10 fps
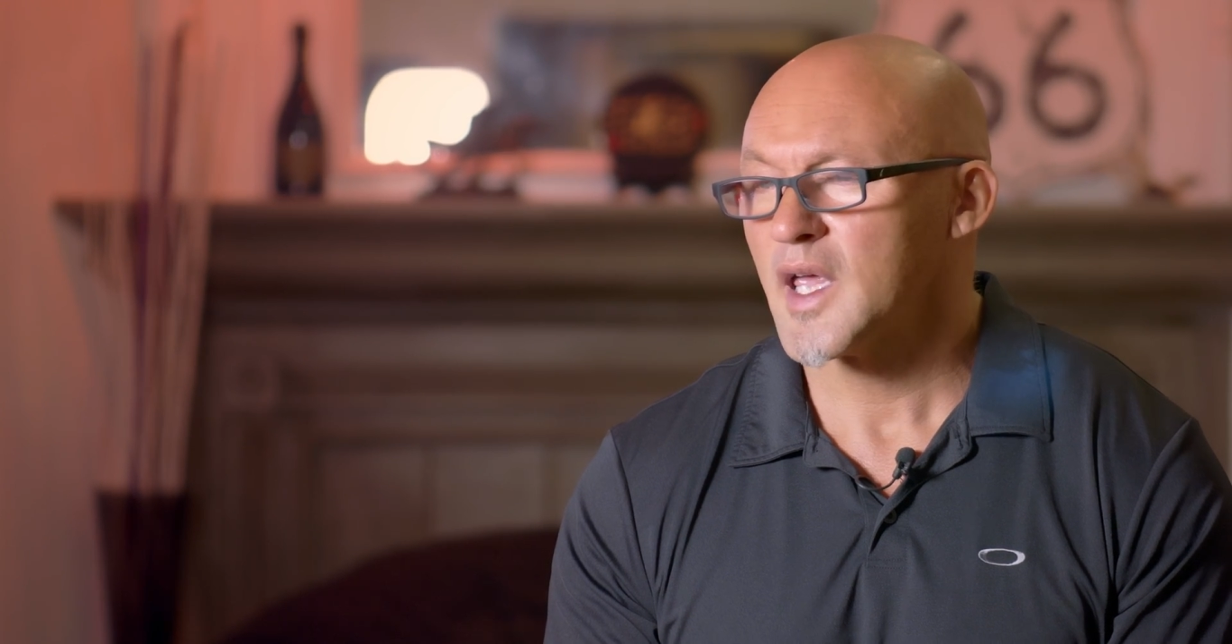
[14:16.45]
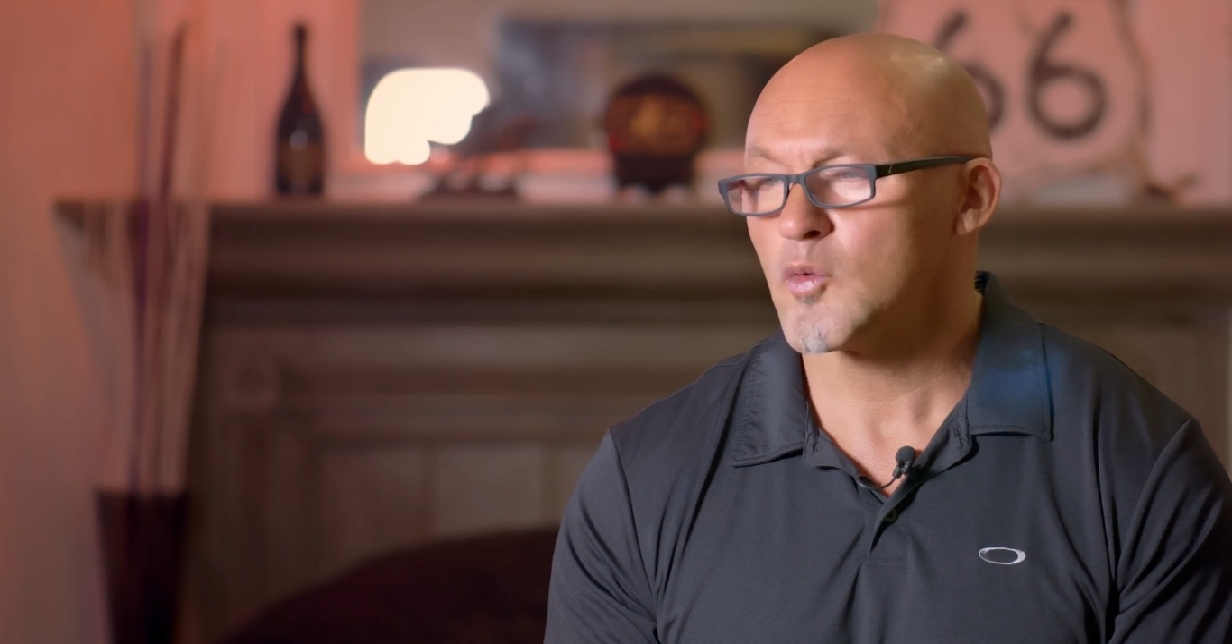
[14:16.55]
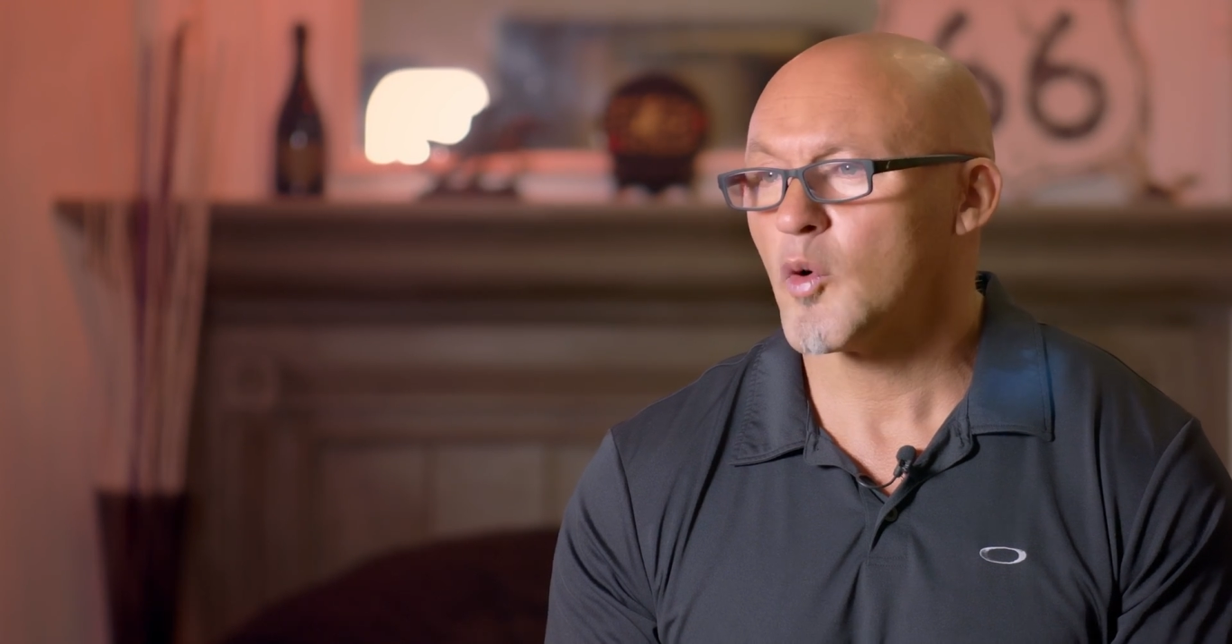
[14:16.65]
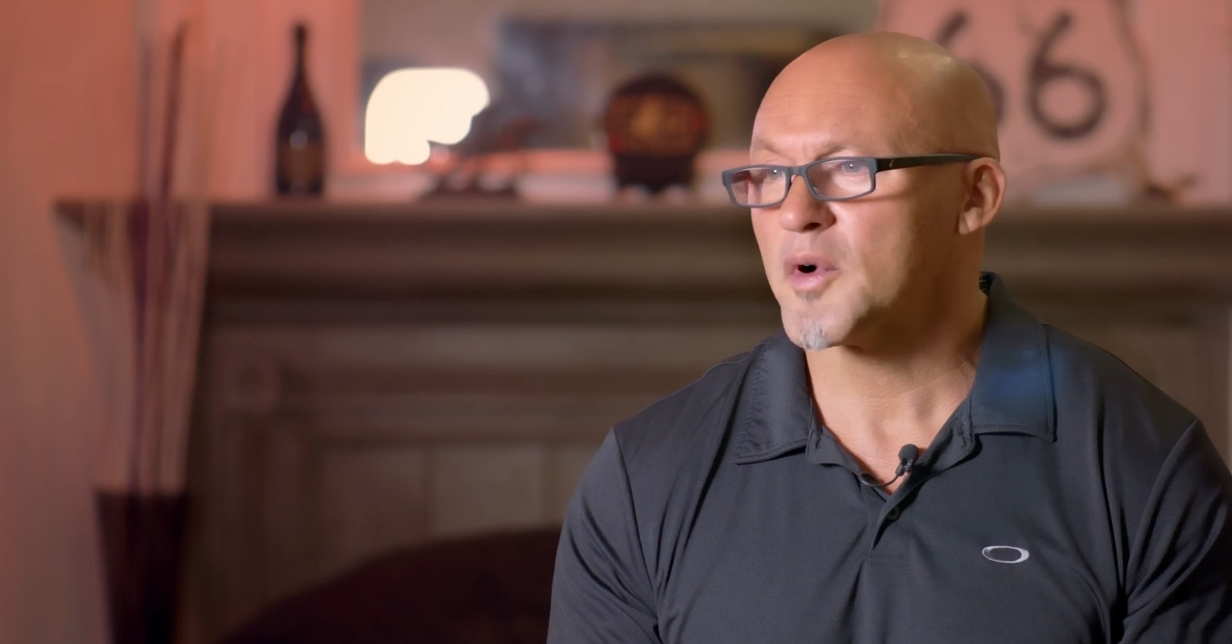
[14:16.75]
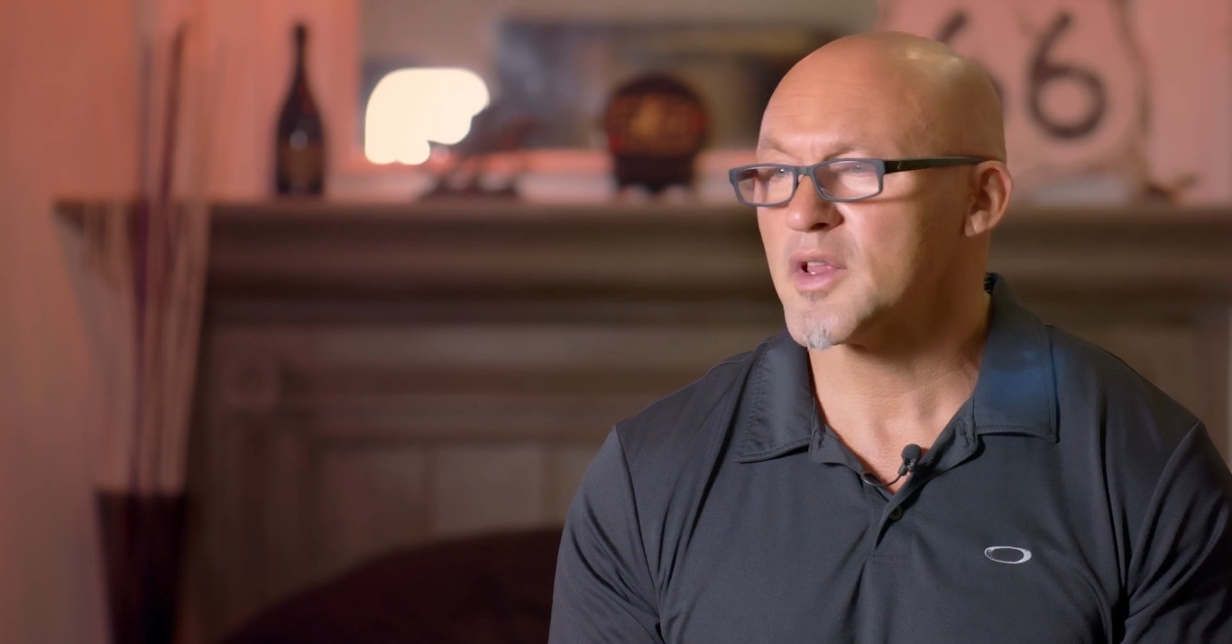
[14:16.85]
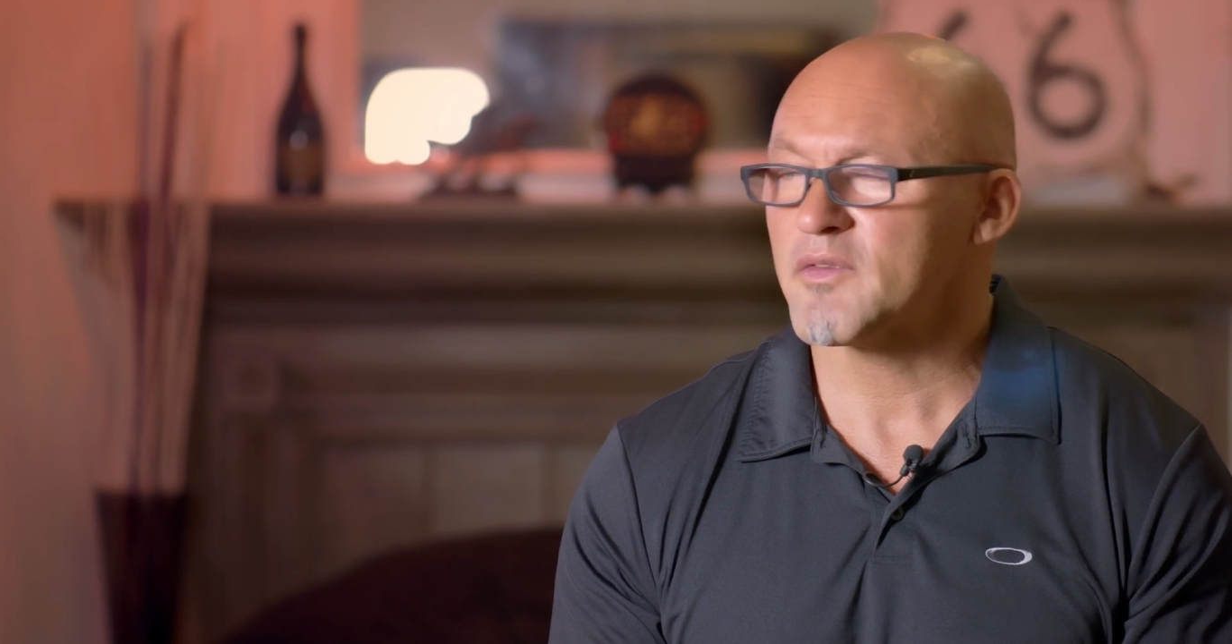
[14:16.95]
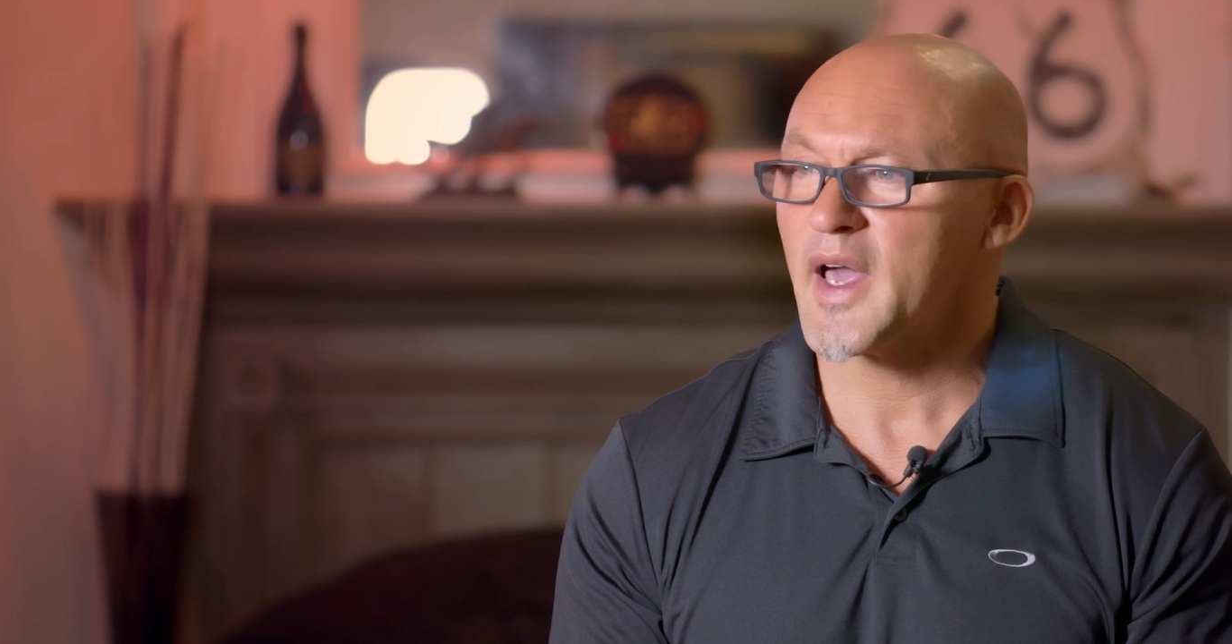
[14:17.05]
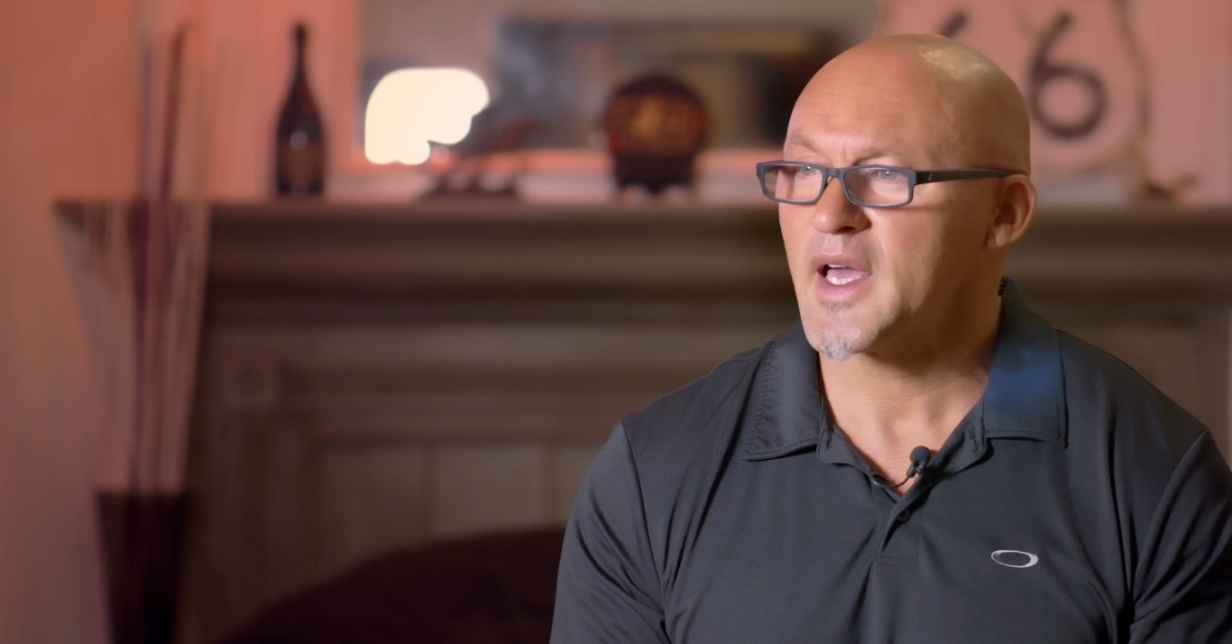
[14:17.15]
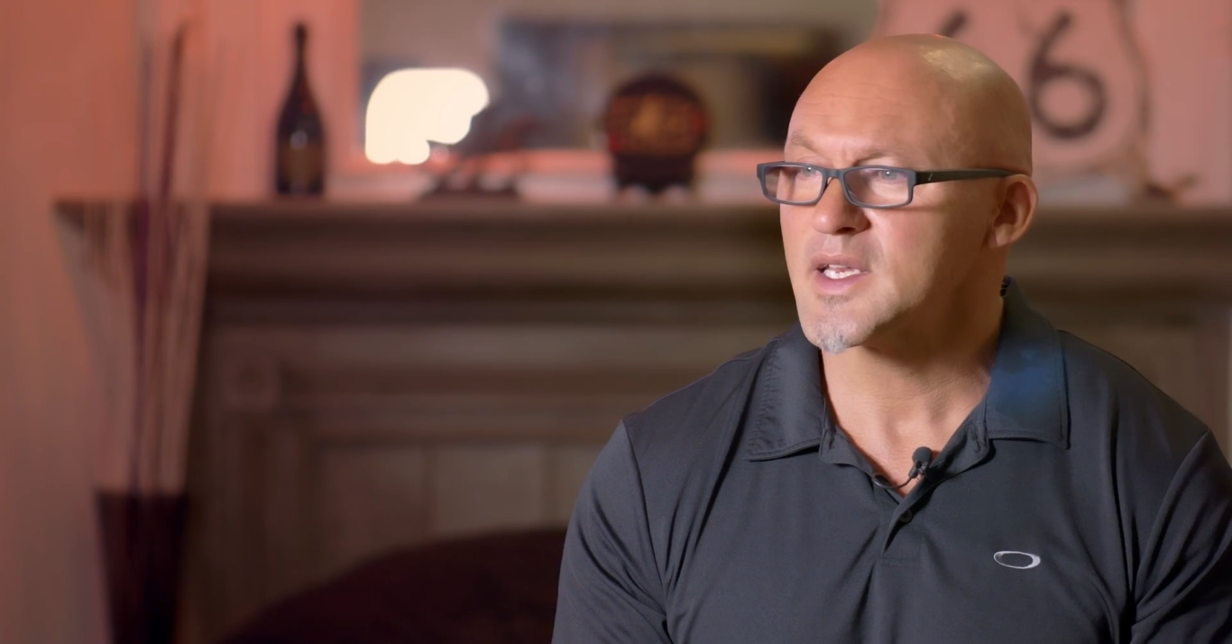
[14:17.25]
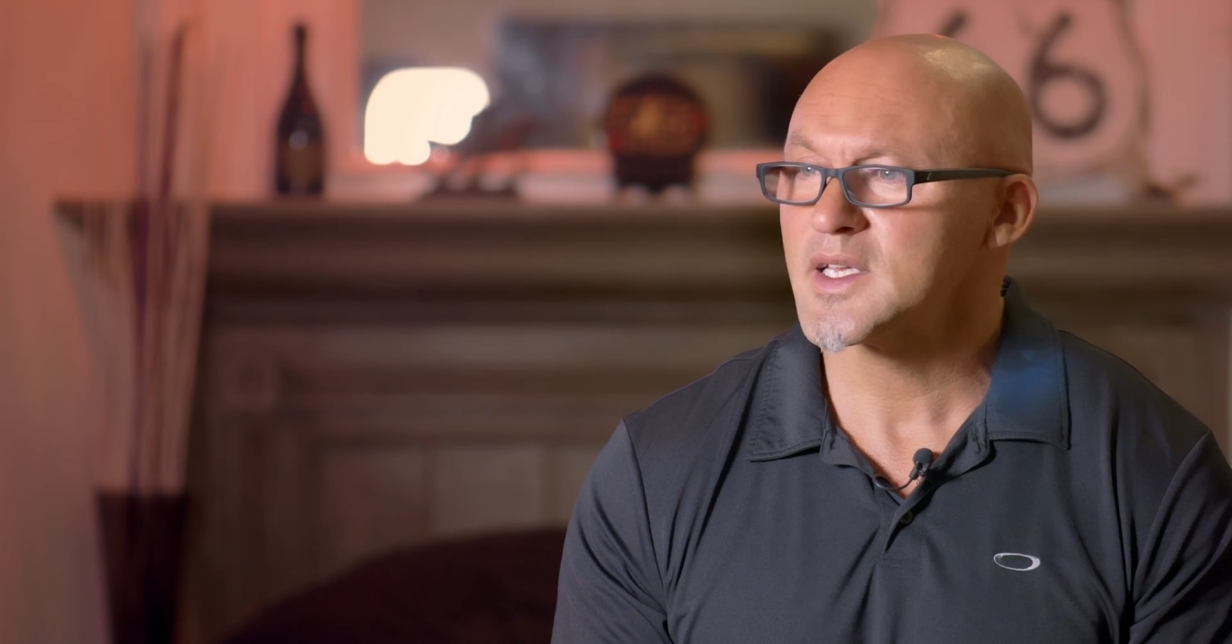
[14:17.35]
You won't burn the
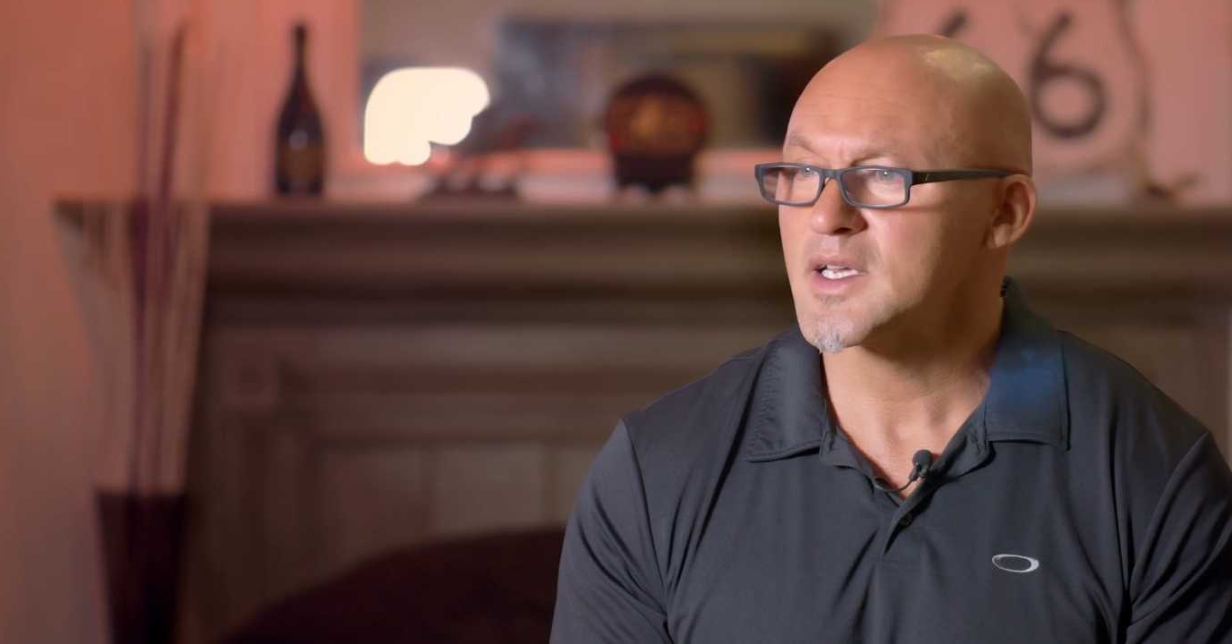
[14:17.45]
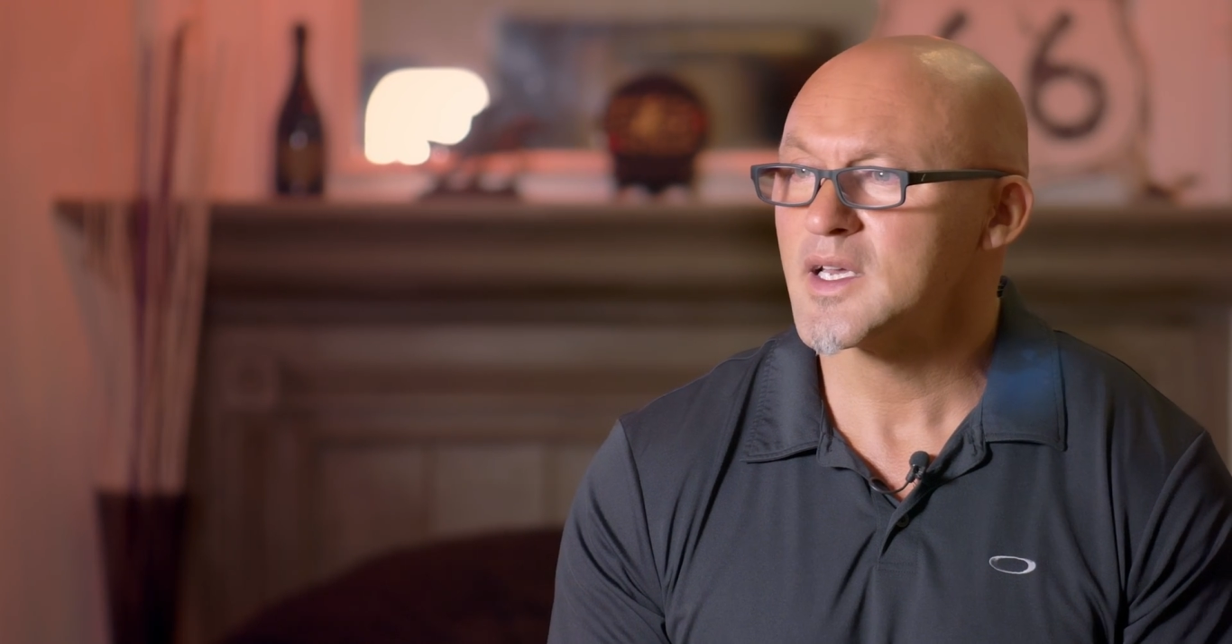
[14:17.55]
fat.